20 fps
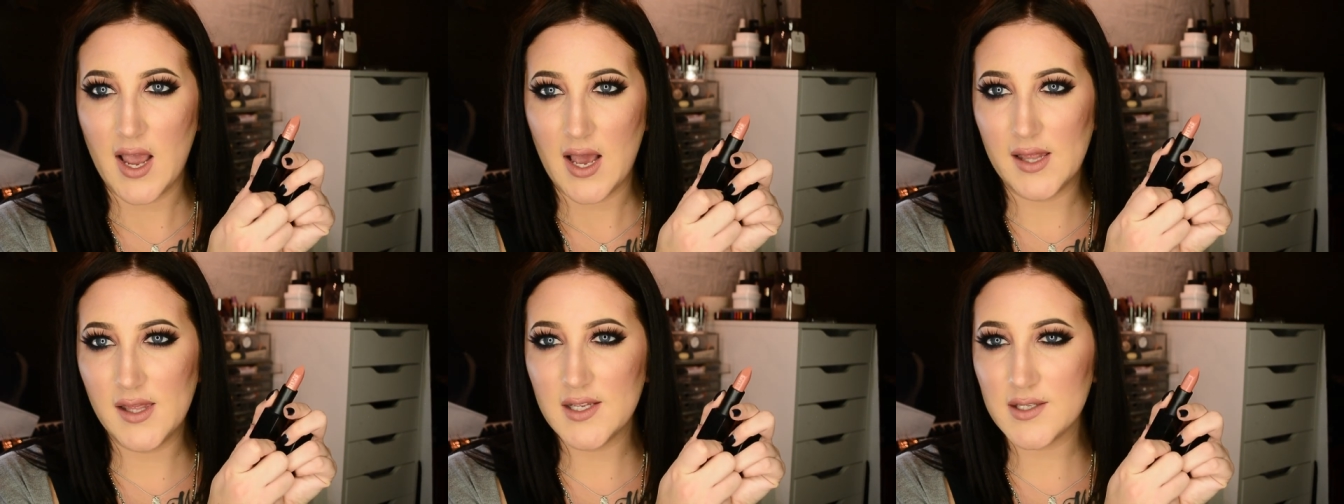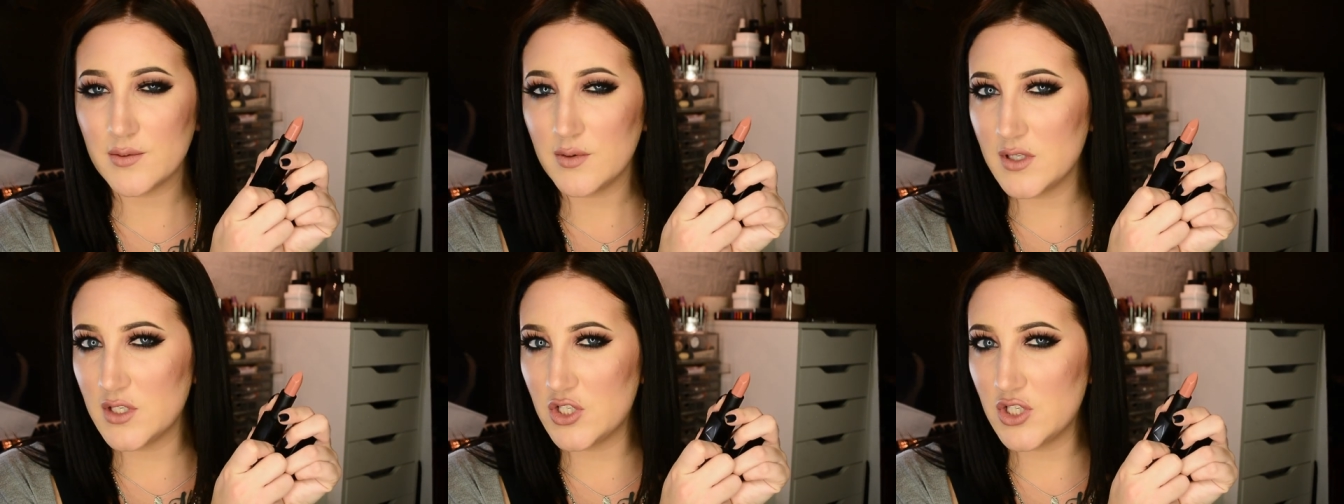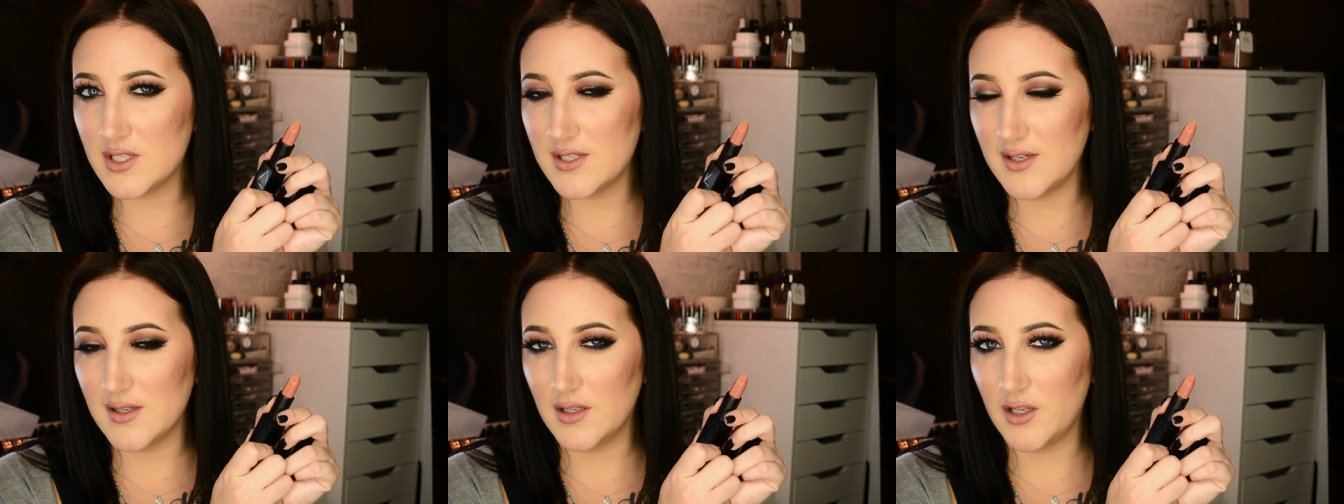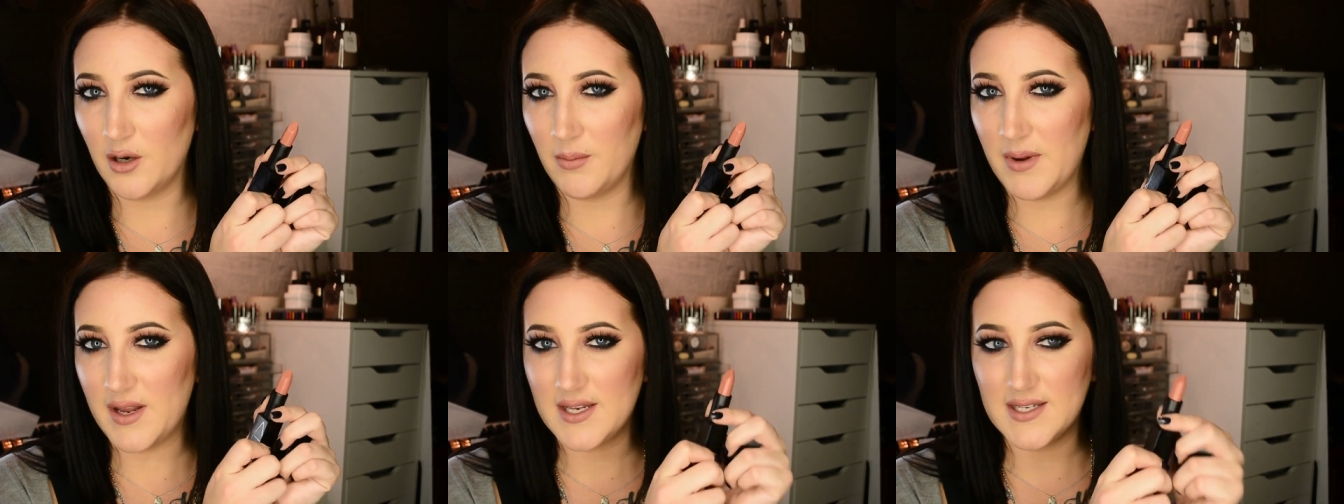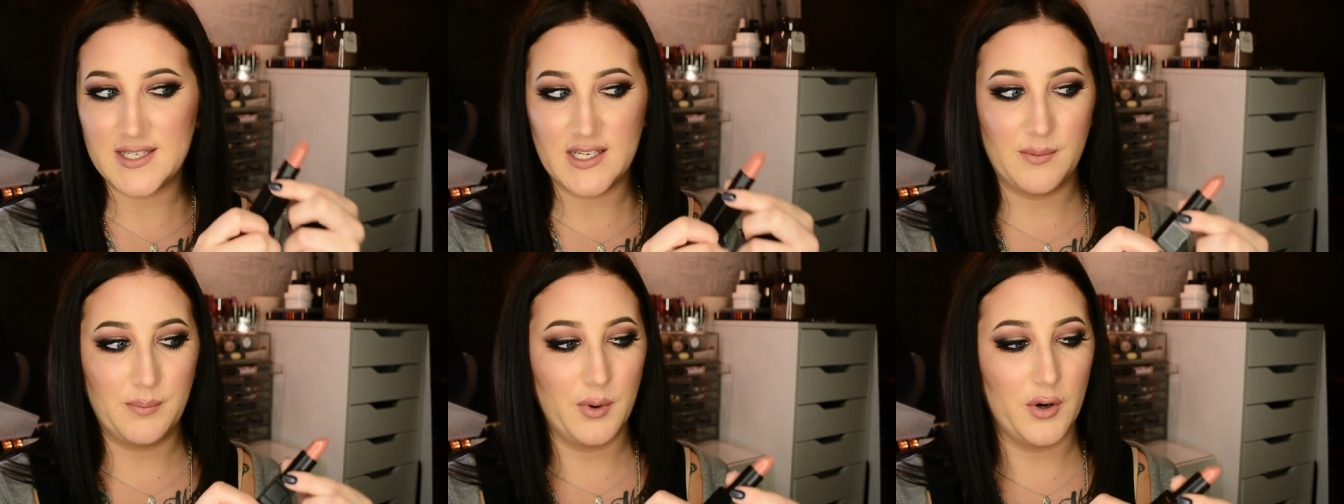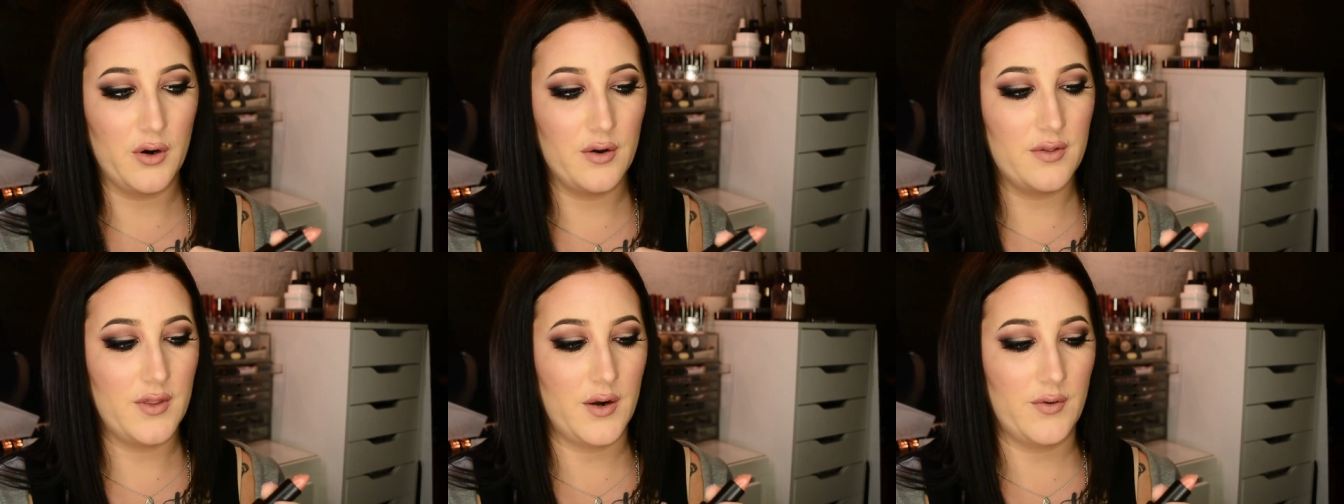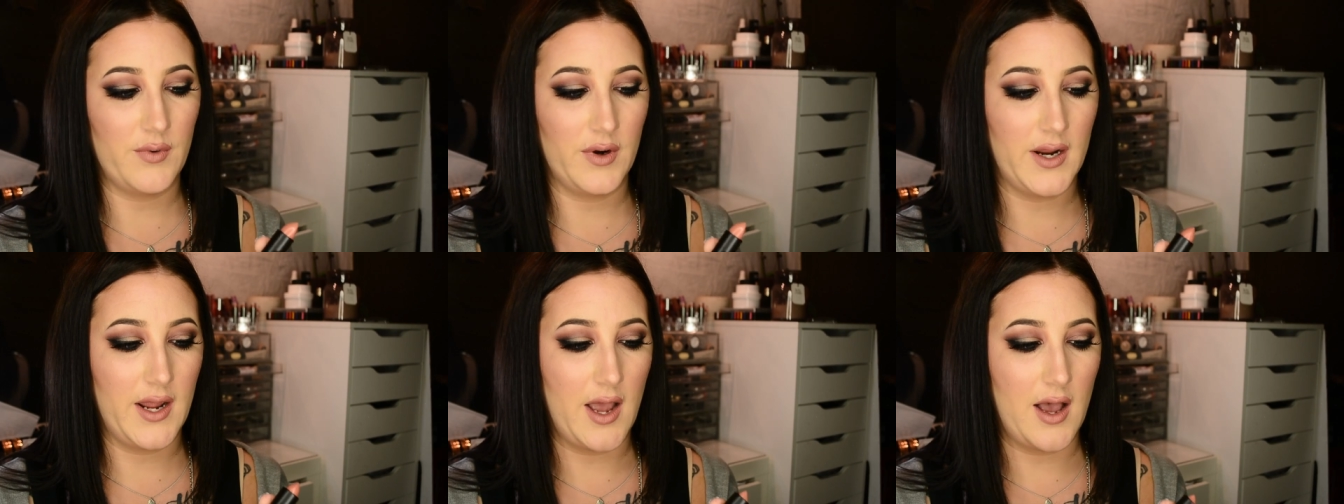And this one's just a little bit deeper
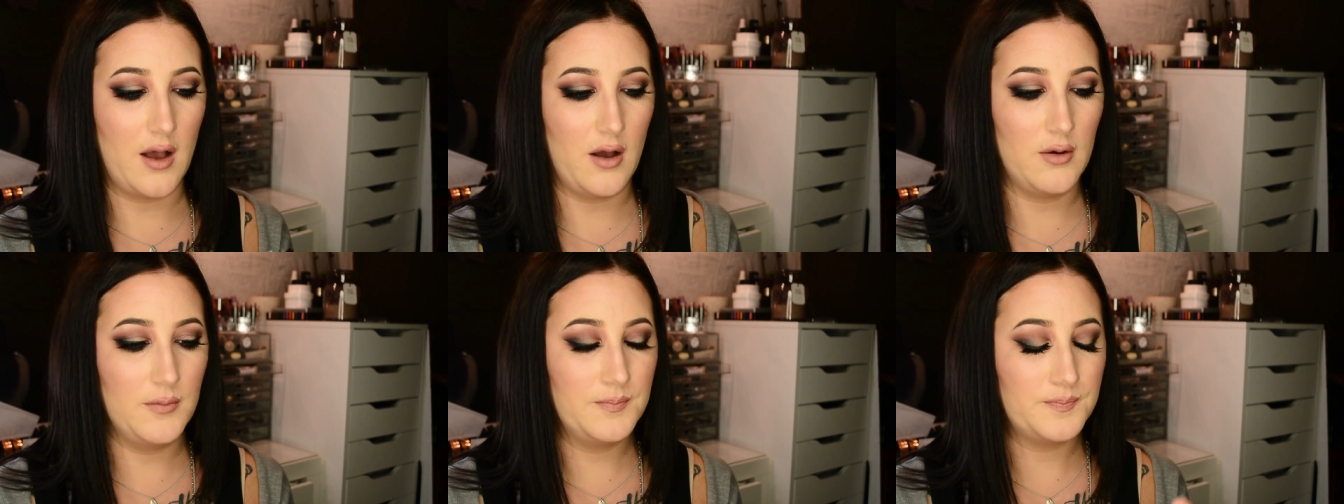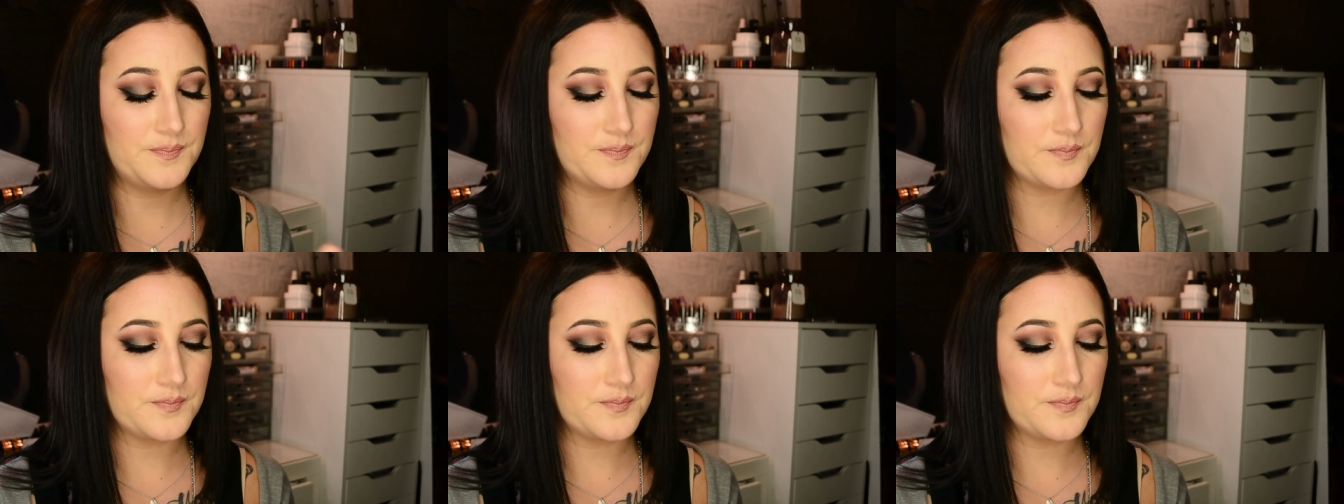than Raquel.